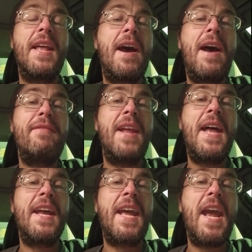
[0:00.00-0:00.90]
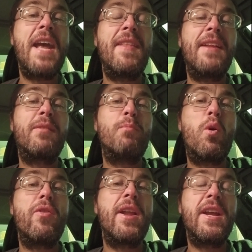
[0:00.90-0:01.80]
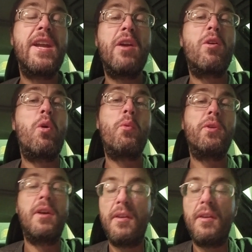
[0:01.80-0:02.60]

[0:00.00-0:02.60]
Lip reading: I haven't had a can that's more than a year old